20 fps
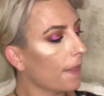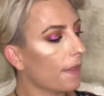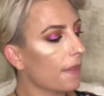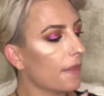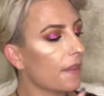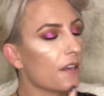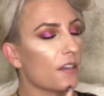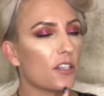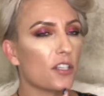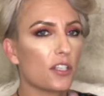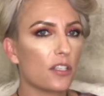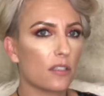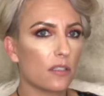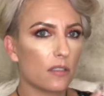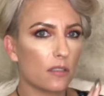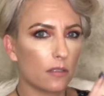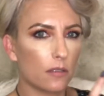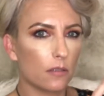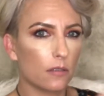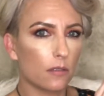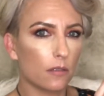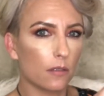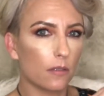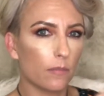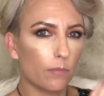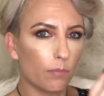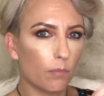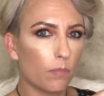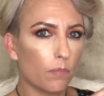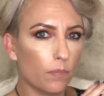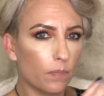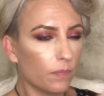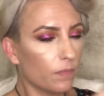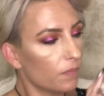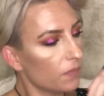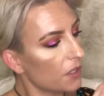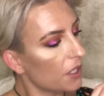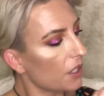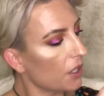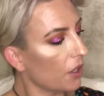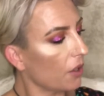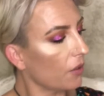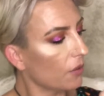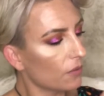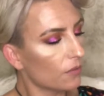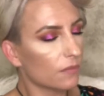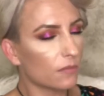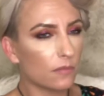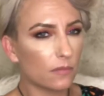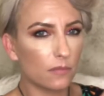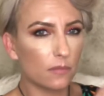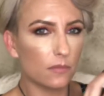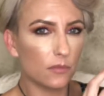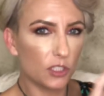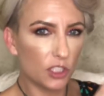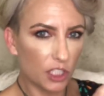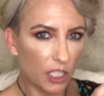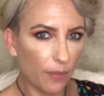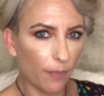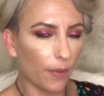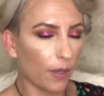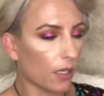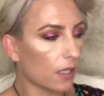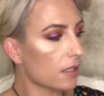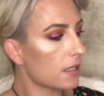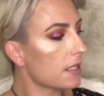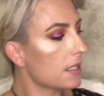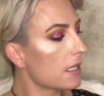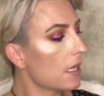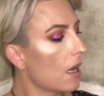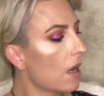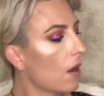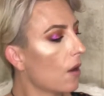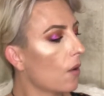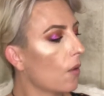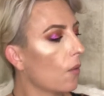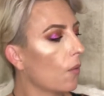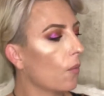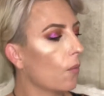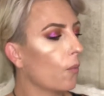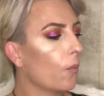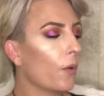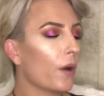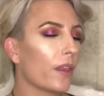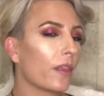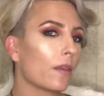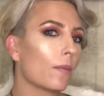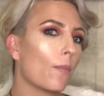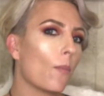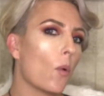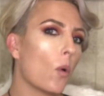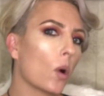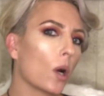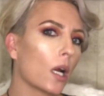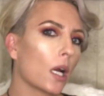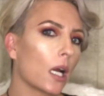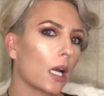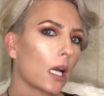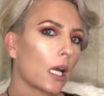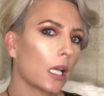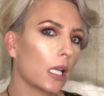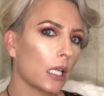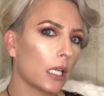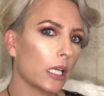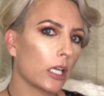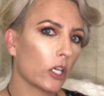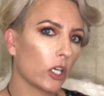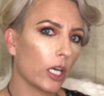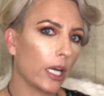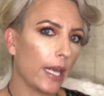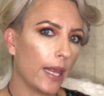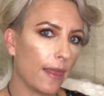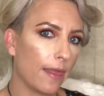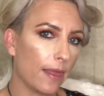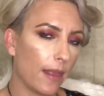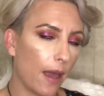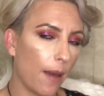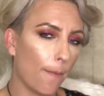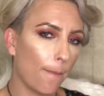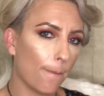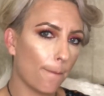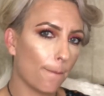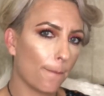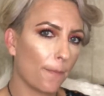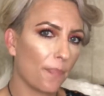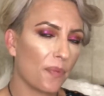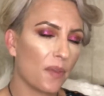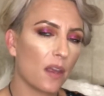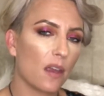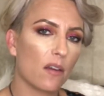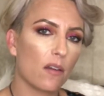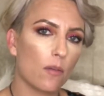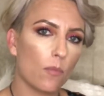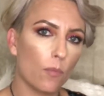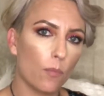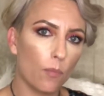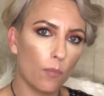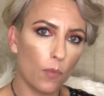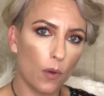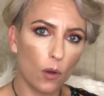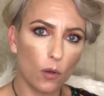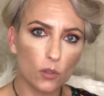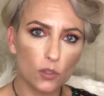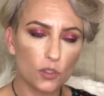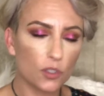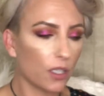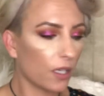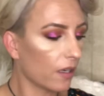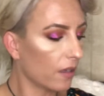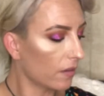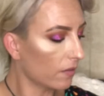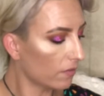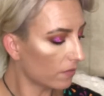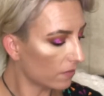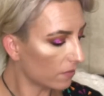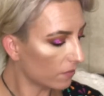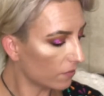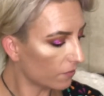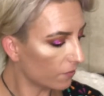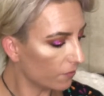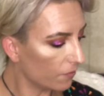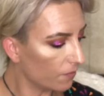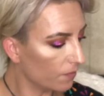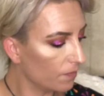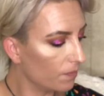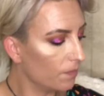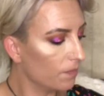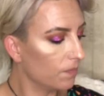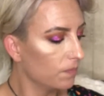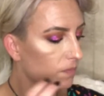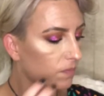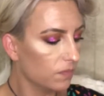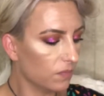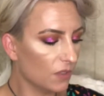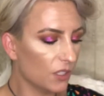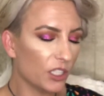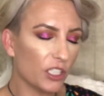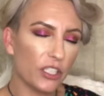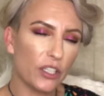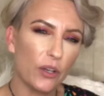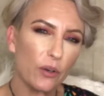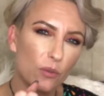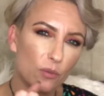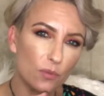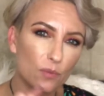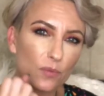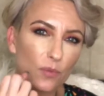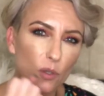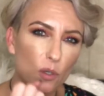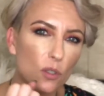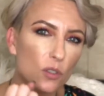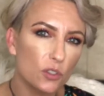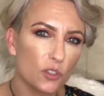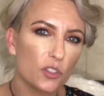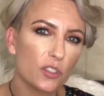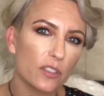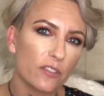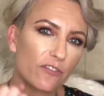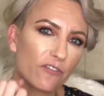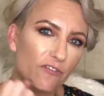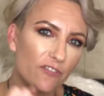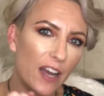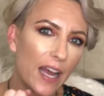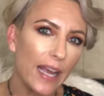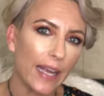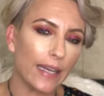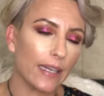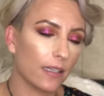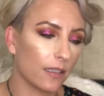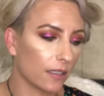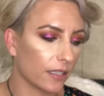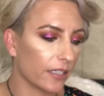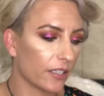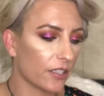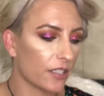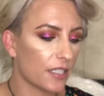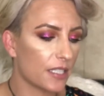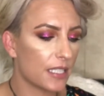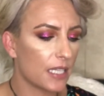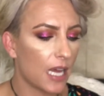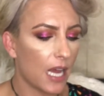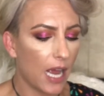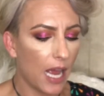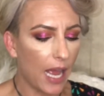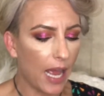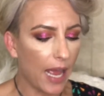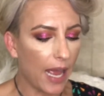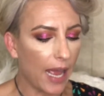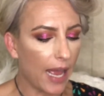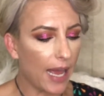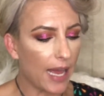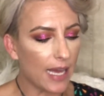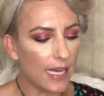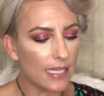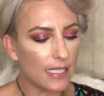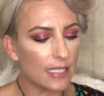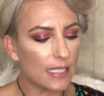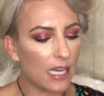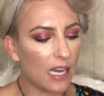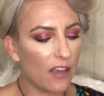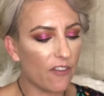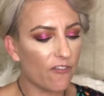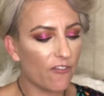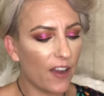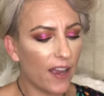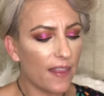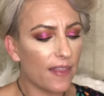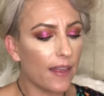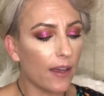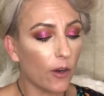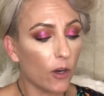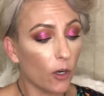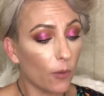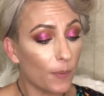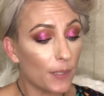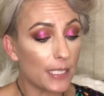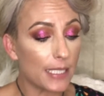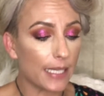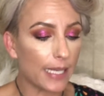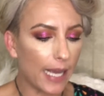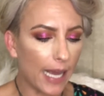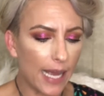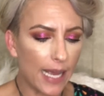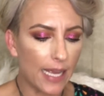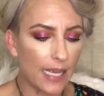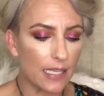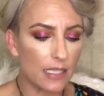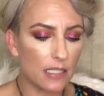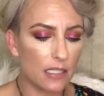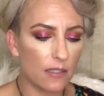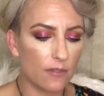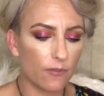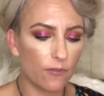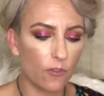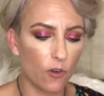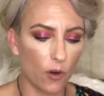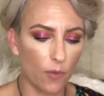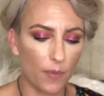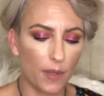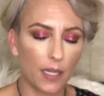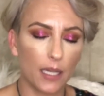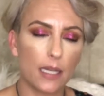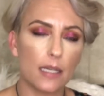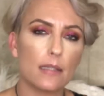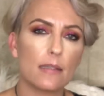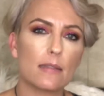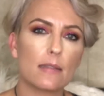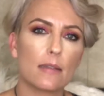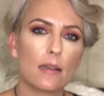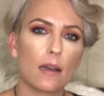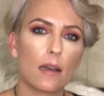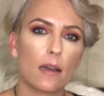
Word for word: this, you know, shimmers with more glitter in them. Ultra, you know, ultra fine glitters. And I find that Urban Decay's formulas